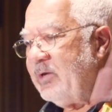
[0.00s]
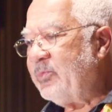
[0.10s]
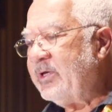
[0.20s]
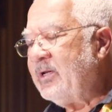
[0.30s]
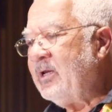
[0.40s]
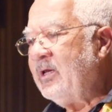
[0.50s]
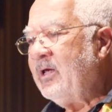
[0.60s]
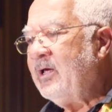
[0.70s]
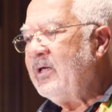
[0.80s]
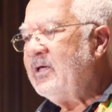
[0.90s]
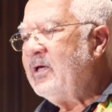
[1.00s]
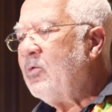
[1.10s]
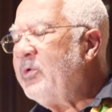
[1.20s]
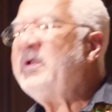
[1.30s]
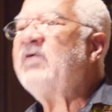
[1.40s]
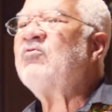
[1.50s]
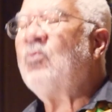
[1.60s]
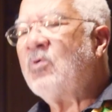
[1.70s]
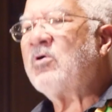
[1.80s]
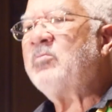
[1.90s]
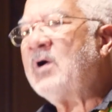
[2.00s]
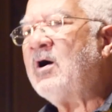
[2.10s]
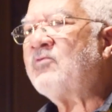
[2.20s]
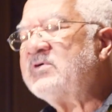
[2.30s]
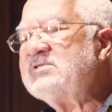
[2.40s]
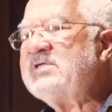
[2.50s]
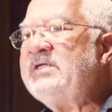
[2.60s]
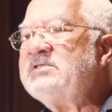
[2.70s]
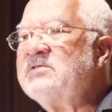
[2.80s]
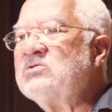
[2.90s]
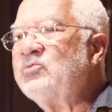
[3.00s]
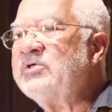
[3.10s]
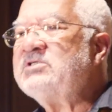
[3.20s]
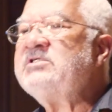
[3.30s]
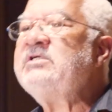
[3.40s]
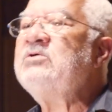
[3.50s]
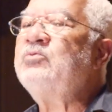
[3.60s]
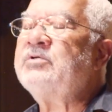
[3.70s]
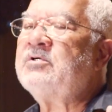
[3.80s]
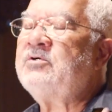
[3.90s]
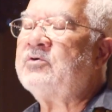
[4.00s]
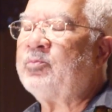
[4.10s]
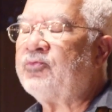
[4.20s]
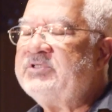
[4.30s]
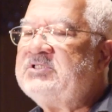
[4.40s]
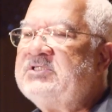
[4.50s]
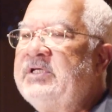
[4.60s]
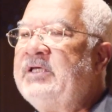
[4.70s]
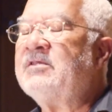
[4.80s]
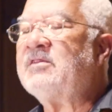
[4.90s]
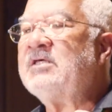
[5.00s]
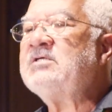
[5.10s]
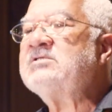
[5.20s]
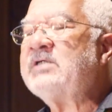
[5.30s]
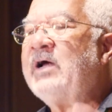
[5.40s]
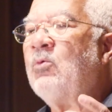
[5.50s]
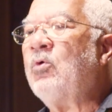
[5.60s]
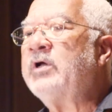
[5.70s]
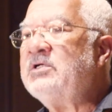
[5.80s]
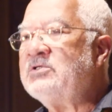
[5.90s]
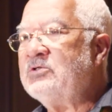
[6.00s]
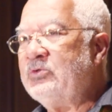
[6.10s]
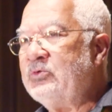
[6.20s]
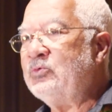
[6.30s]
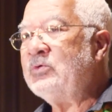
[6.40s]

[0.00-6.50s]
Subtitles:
But we'd have warm conversations where she could appreciate things that I wanted to do.